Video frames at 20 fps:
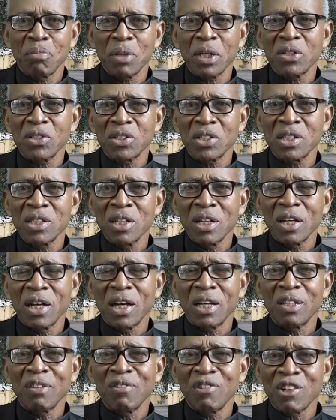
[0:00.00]
peace,
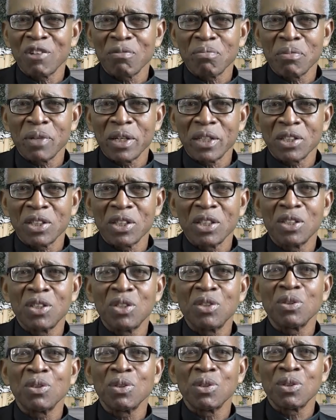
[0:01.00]
and development
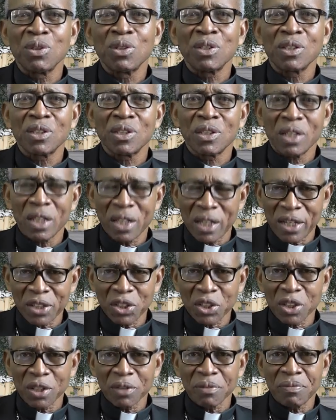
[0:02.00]
to the
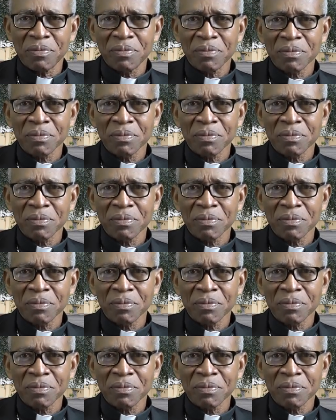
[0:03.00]
nation.